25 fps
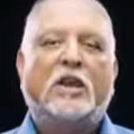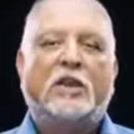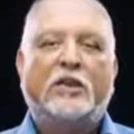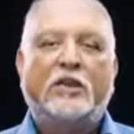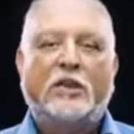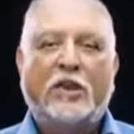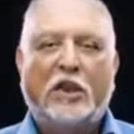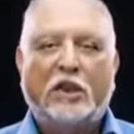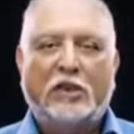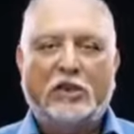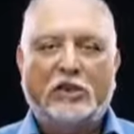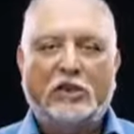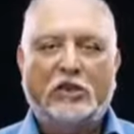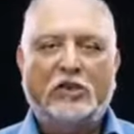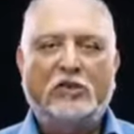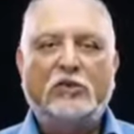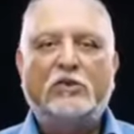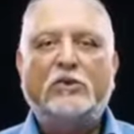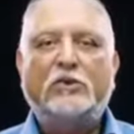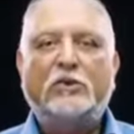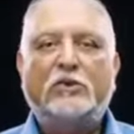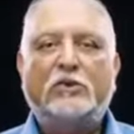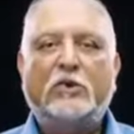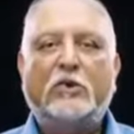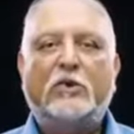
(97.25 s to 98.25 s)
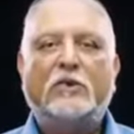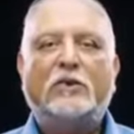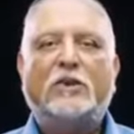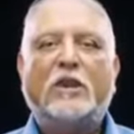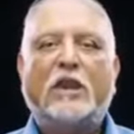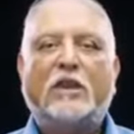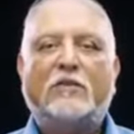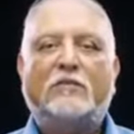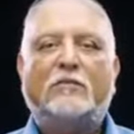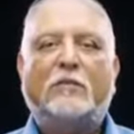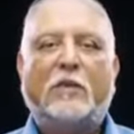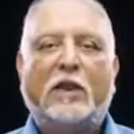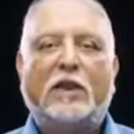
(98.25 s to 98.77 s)
that you don't
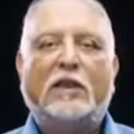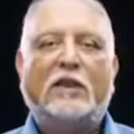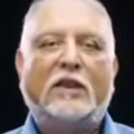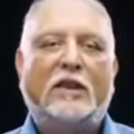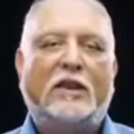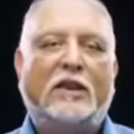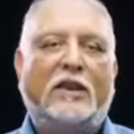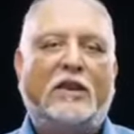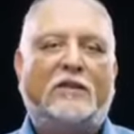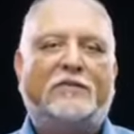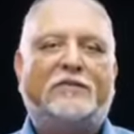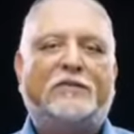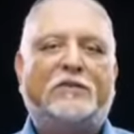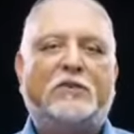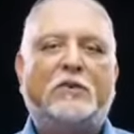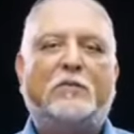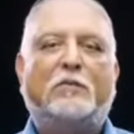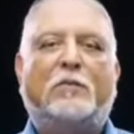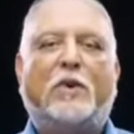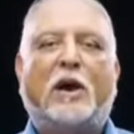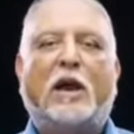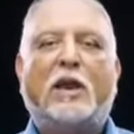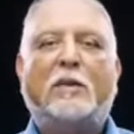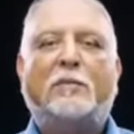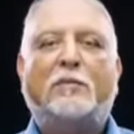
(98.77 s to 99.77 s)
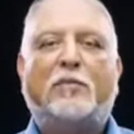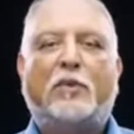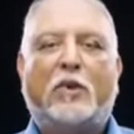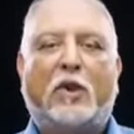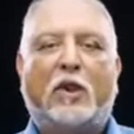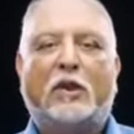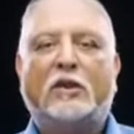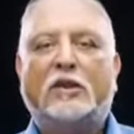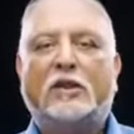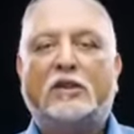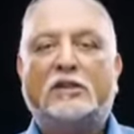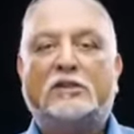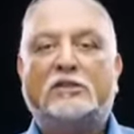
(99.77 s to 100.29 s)
have money left to buy
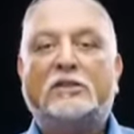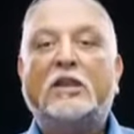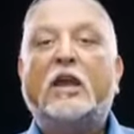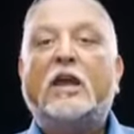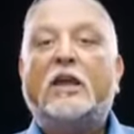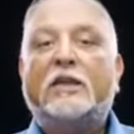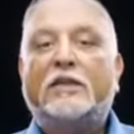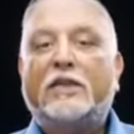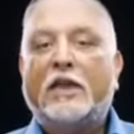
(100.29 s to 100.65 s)
products